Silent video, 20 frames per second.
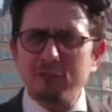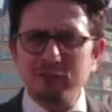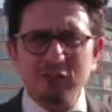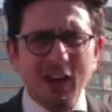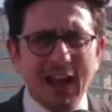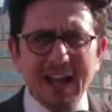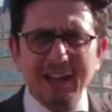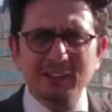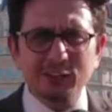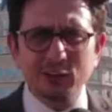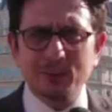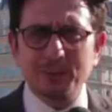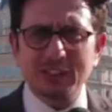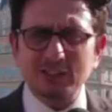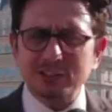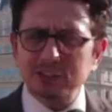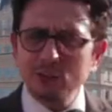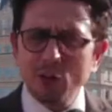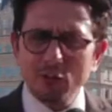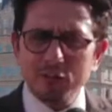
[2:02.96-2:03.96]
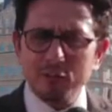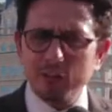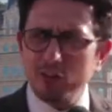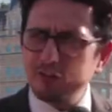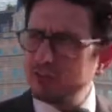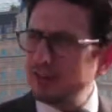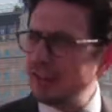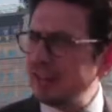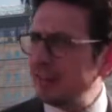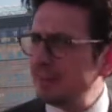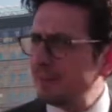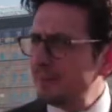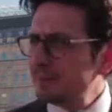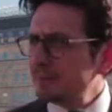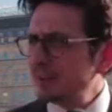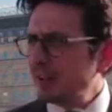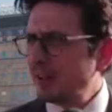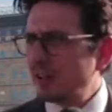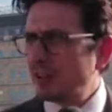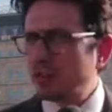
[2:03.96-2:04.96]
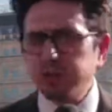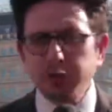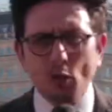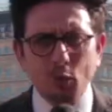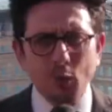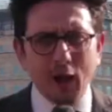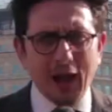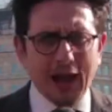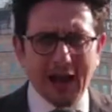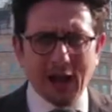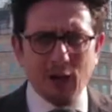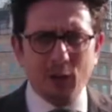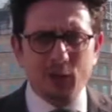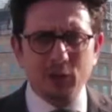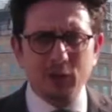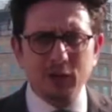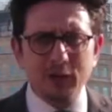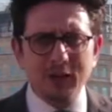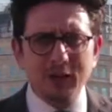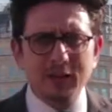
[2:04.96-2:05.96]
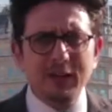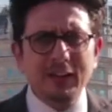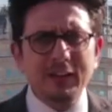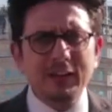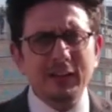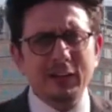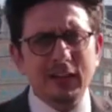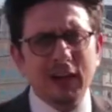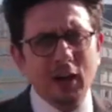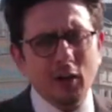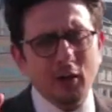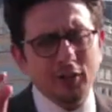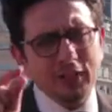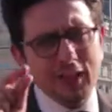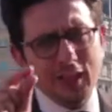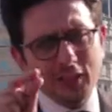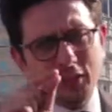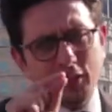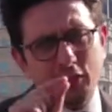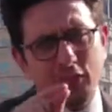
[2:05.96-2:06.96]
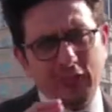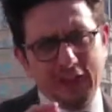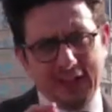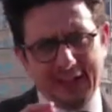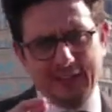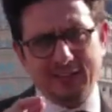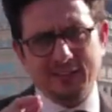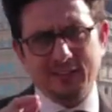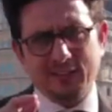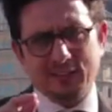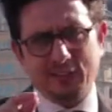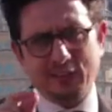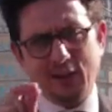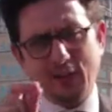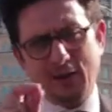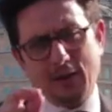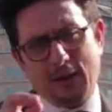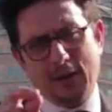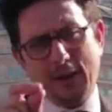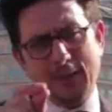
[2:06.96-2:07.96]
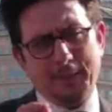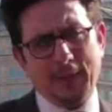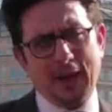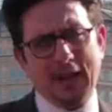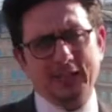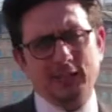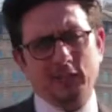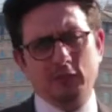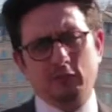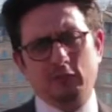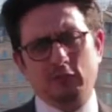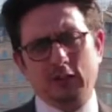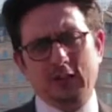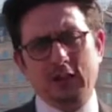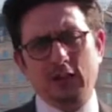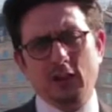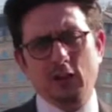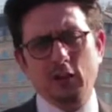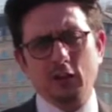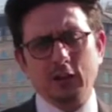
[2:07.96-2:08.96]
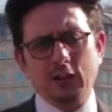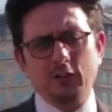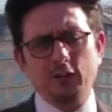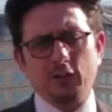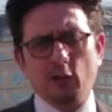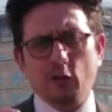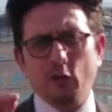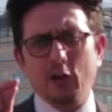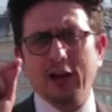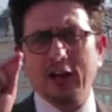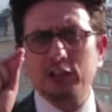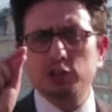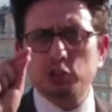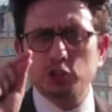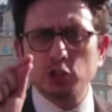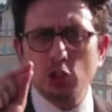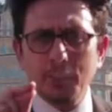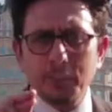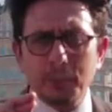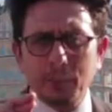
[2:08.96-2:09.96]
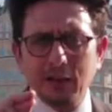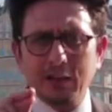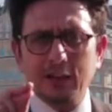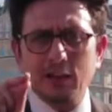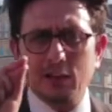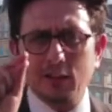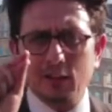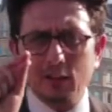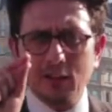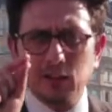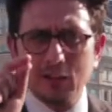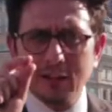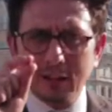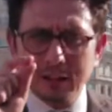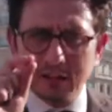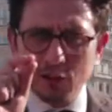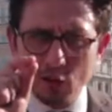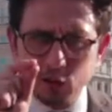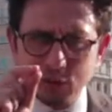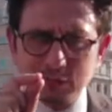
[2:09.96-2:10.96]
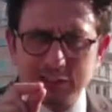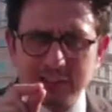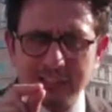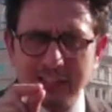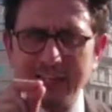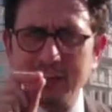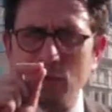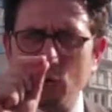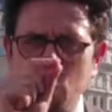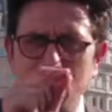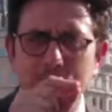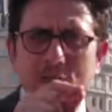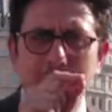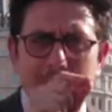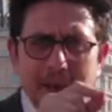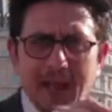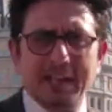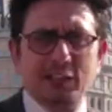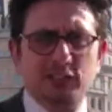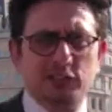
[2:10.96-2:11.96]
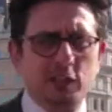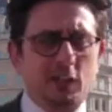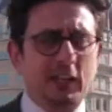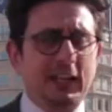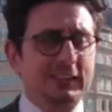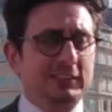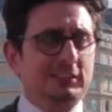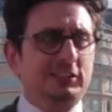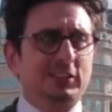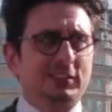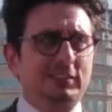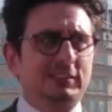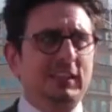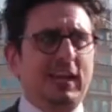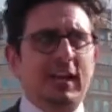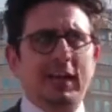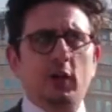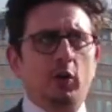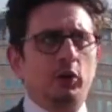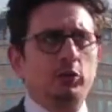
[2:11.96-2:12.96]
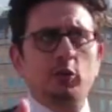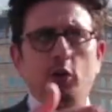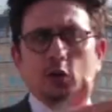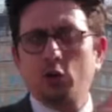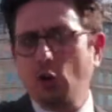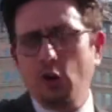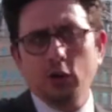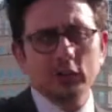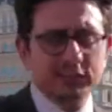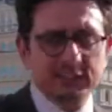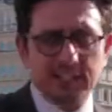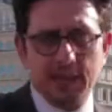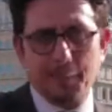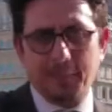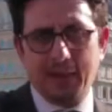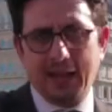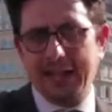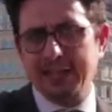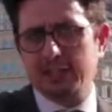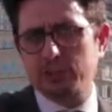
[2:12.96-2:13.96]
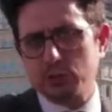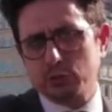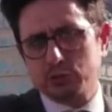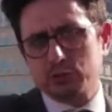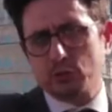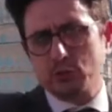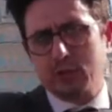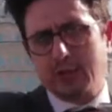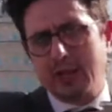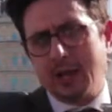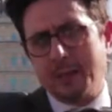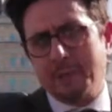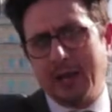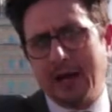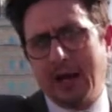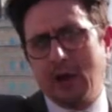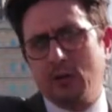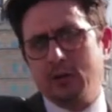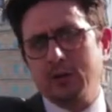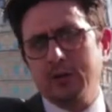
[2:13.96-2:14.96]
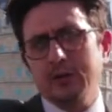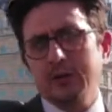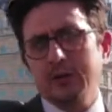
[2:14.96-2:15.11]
random. It's not very thought out. Now, the other thing that Panda really are looking for are duplicate content on the page. So let's just say on your content page, you're talking about,